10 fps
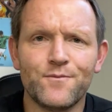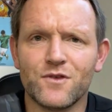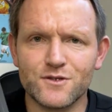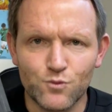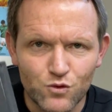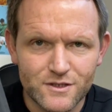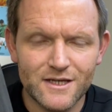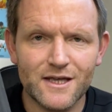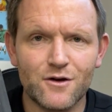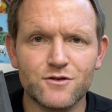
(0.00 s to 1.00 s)
There's more
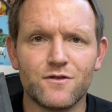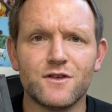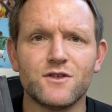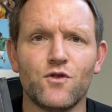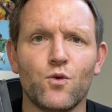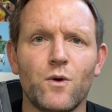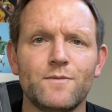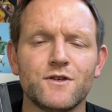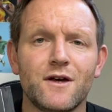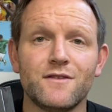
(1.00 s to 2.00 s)
details on this on the
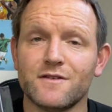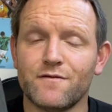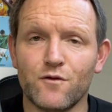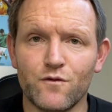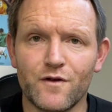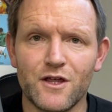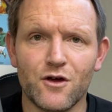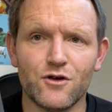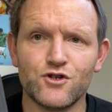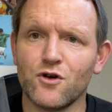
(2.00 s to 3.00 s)
website. There's a full
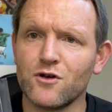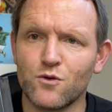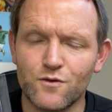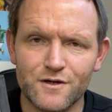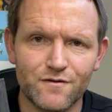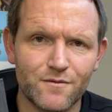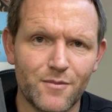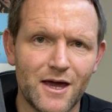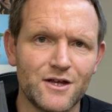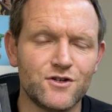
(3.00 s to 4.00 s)
video showing all the different
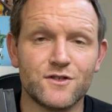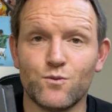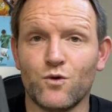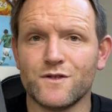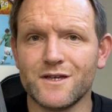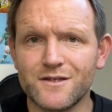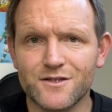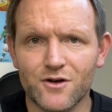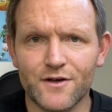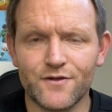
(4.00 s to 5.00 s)
pages and what's
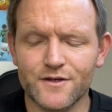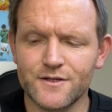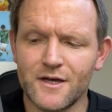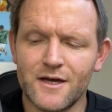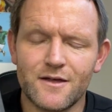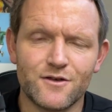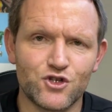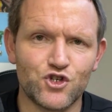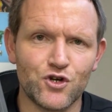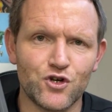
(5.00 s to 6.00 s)
inside this
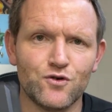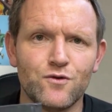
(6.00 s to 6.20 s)
journal.